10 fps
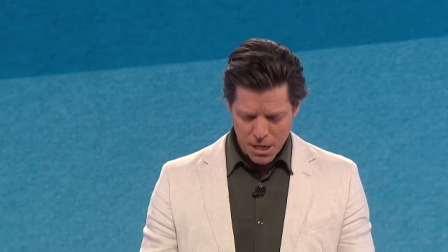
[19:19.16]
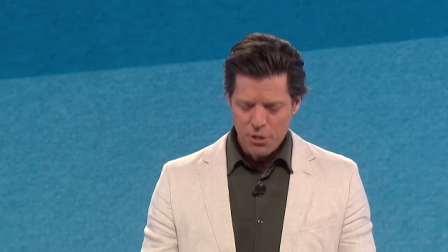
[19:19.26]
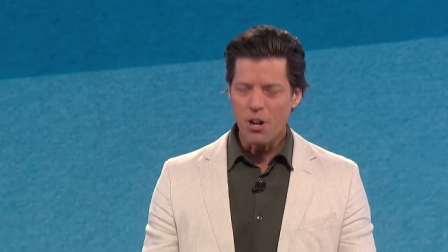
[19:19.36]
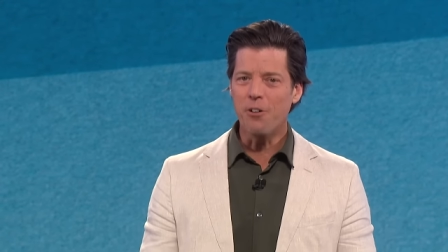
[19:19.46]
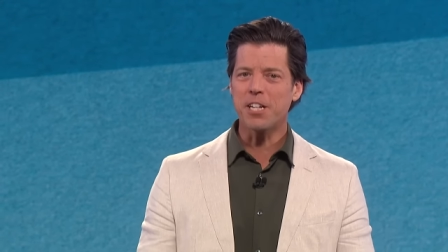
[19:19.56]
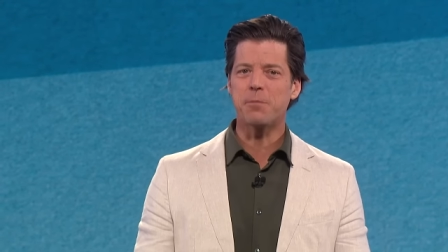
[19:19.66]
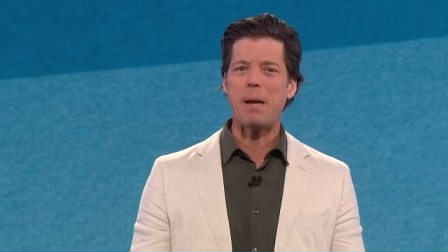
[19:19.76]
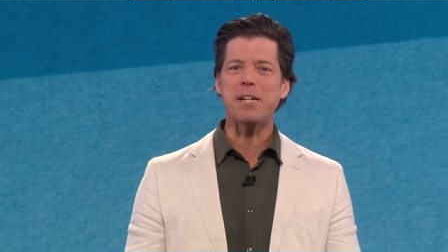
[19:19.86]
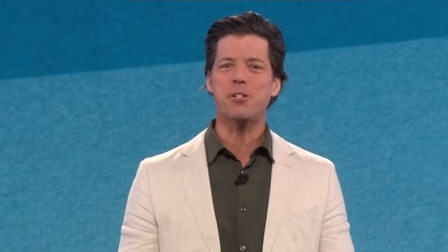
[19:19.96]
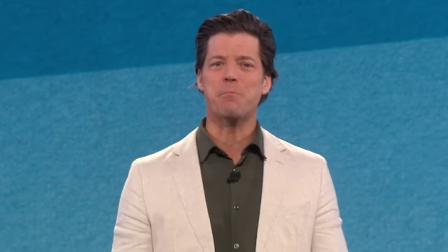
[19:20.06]
Don't
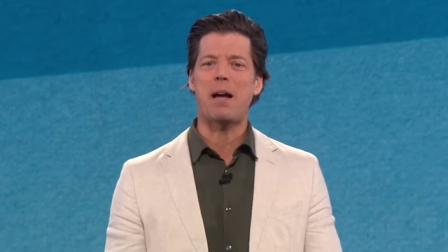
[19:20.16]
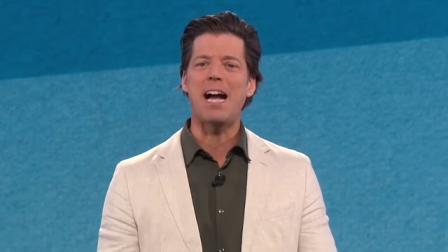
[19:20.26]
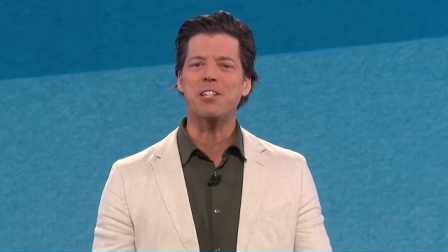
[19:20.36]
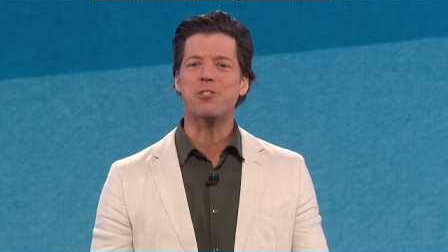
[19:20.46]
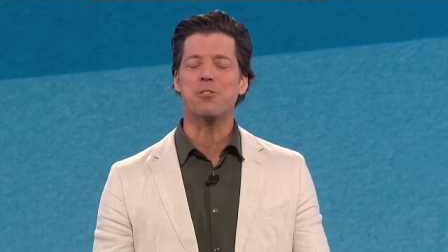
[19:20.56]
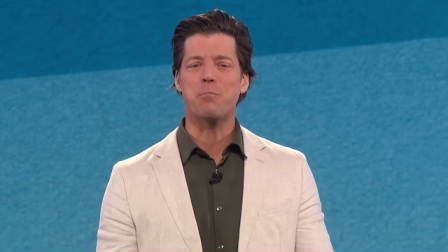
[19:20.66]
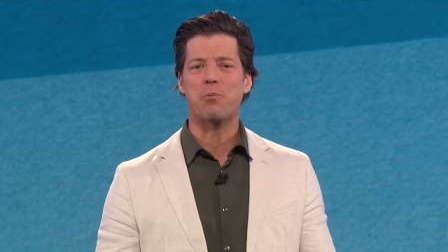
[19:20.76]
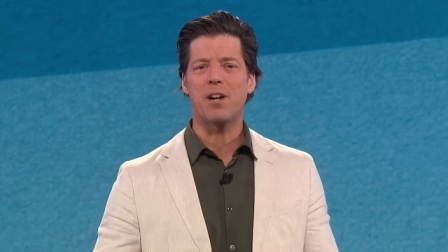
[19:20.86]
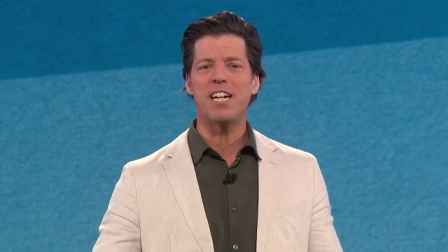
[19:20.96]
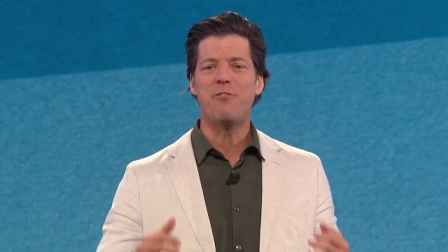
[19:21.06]
expect your pastor to
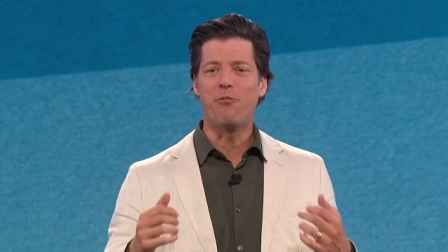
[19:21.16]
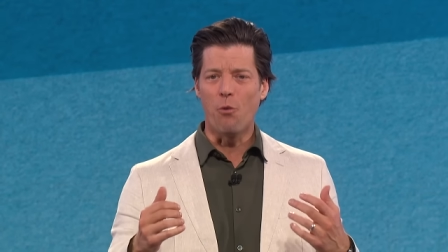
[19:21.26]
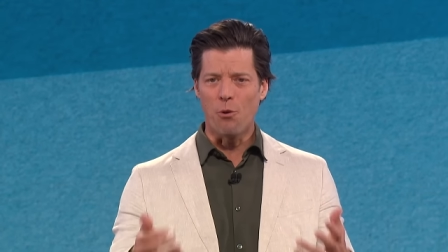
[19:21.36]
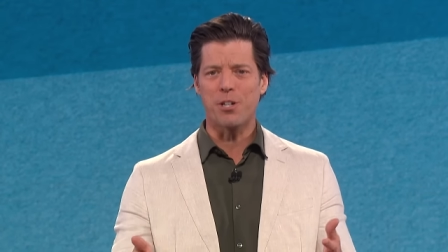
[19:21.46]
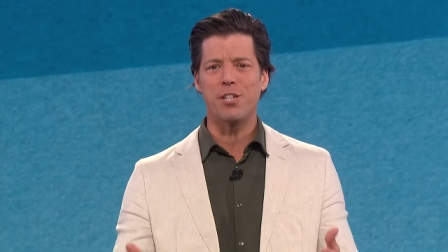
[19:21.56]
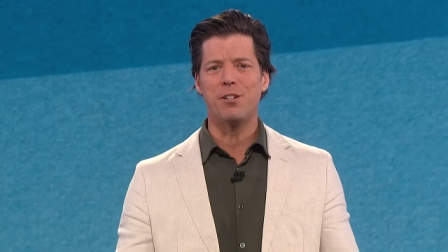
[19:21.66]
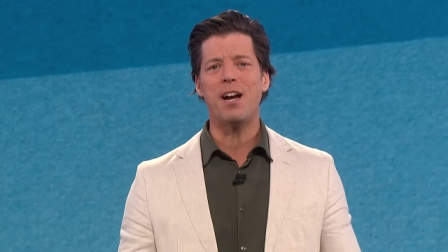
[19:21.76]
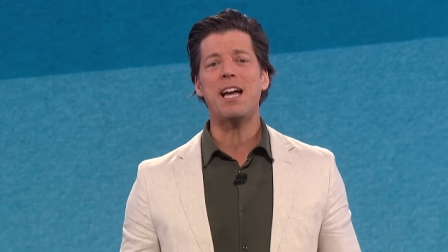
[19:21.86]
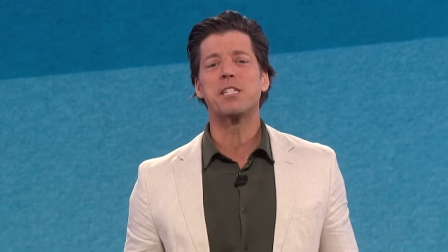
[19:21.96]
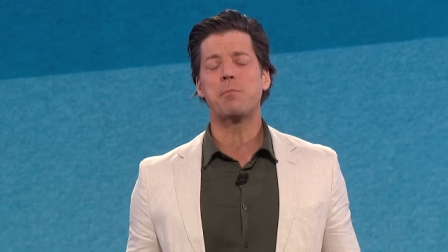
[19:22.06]
pray for you.
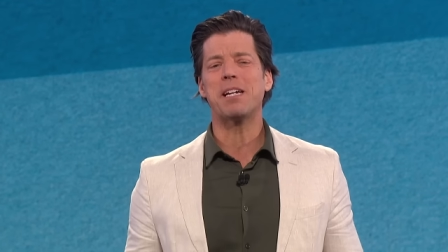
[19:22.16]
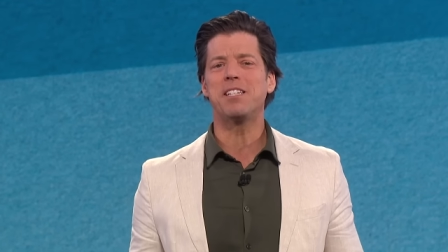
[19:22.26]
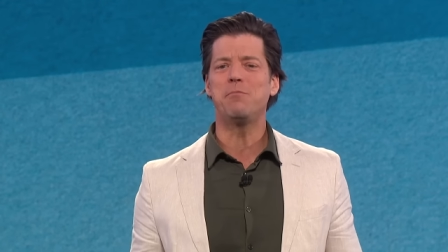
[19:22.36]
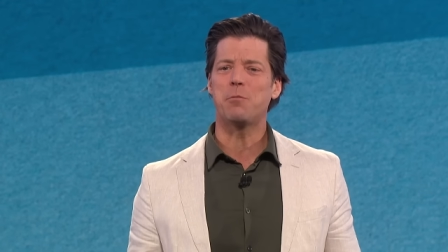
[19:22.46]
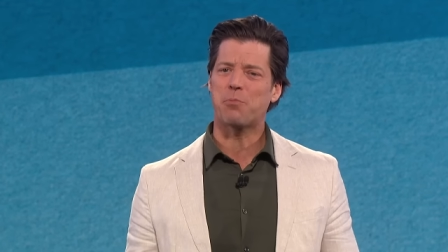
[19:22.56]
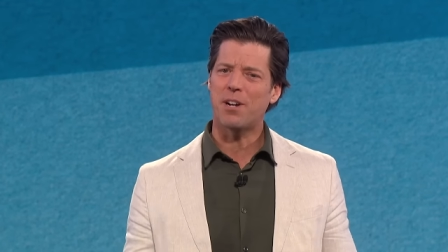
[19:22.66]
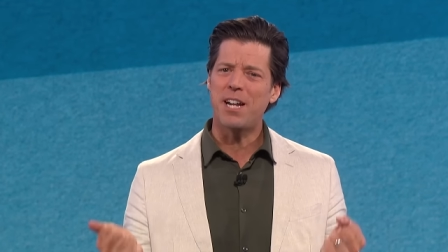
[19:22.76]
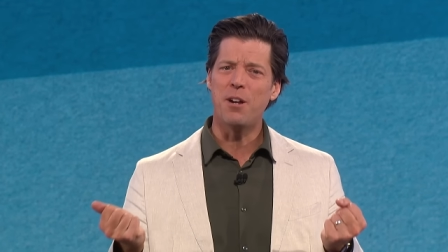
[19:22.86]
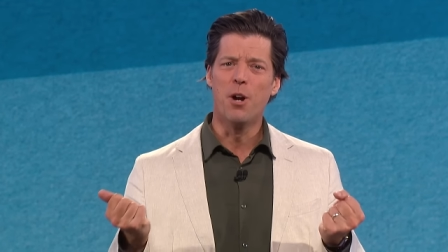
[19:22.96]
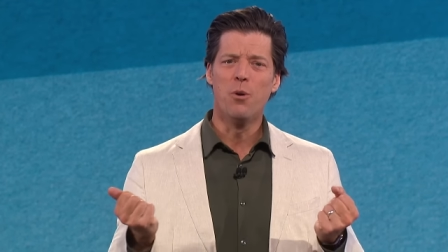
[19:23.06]
Expect him to
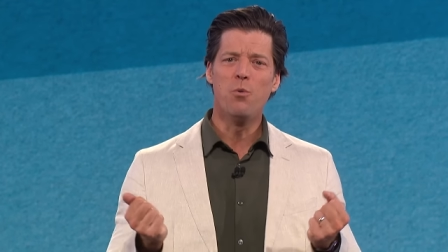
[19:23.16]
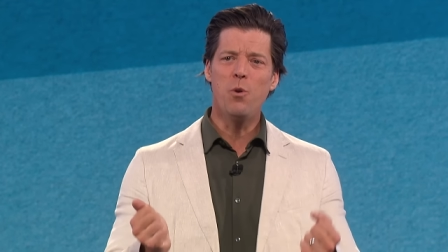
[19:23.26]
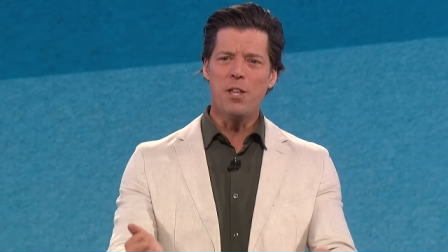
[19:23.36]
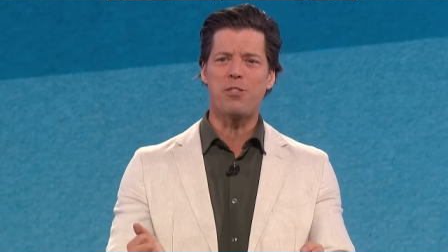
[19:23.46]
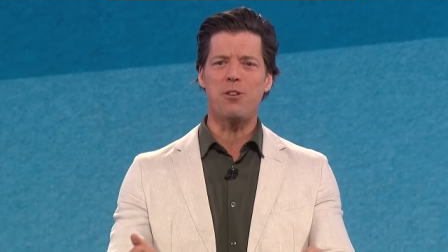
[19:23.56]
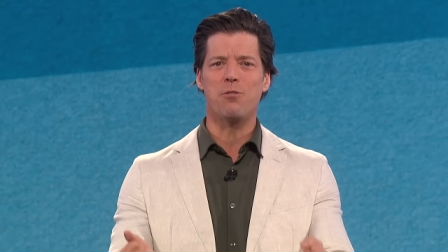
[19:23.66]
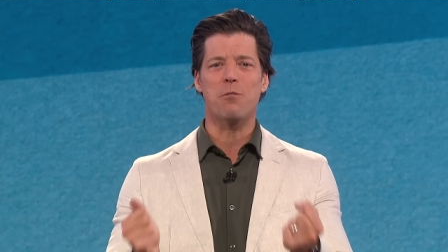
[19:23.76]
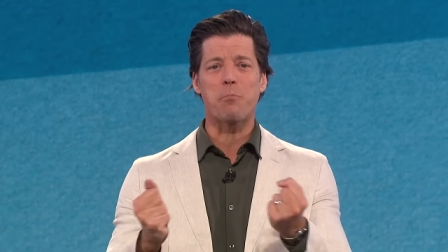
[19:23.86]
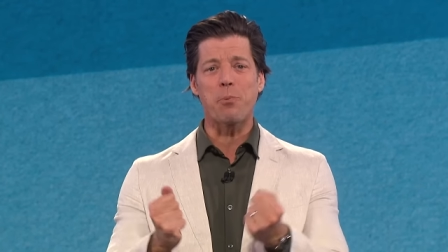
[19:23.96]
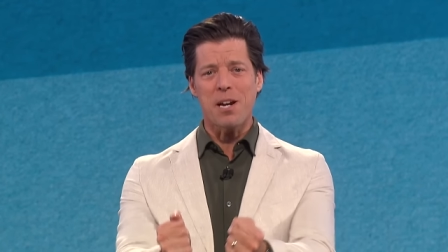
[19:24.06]
pray with you.
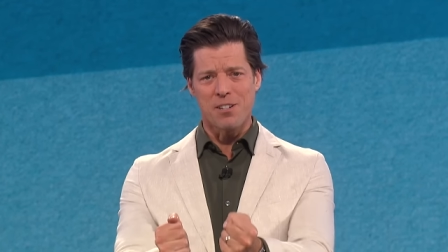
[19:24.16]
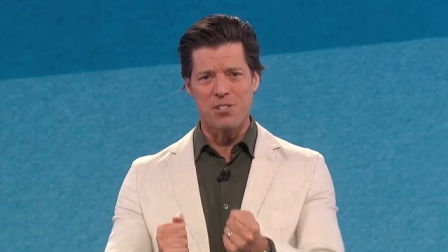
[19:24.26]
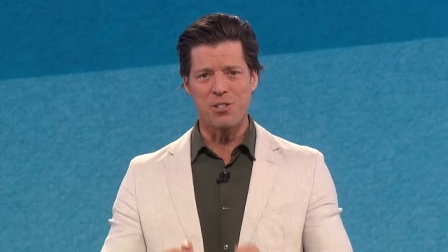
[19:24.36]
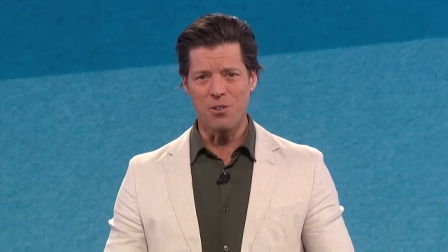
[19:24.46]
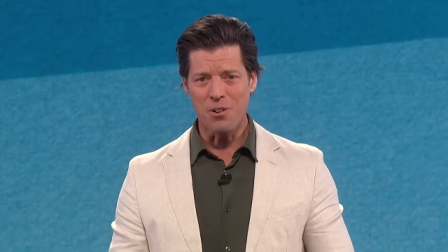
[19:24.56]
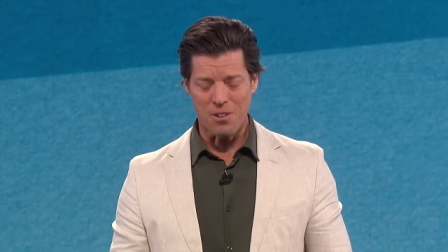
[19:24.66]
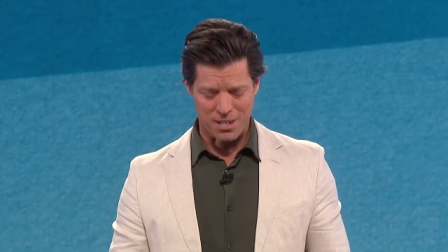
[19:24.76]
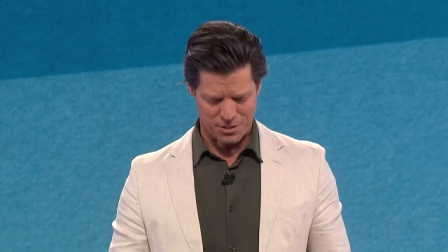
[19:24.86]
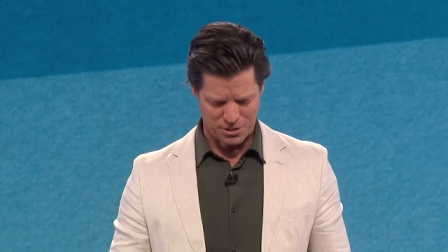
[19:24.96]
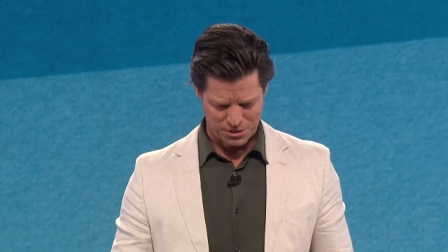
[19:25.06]
The prayer is
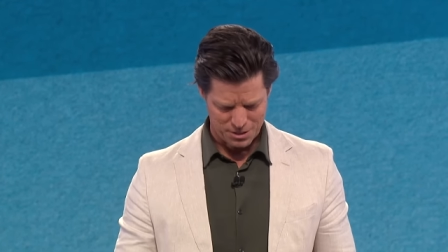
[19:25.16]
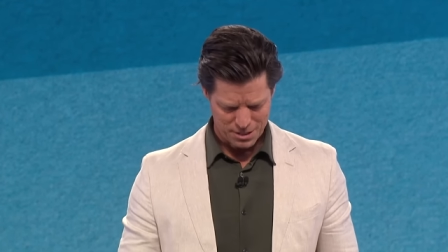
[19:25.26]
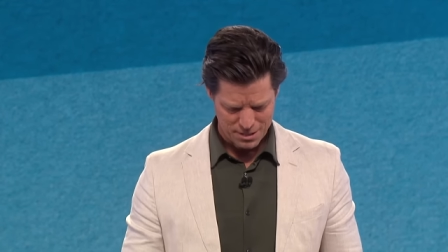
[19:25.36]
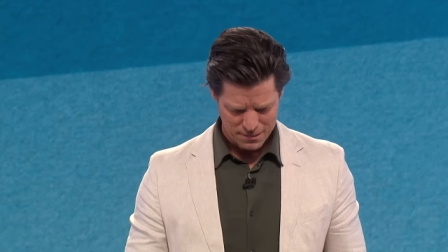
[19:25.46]
yours.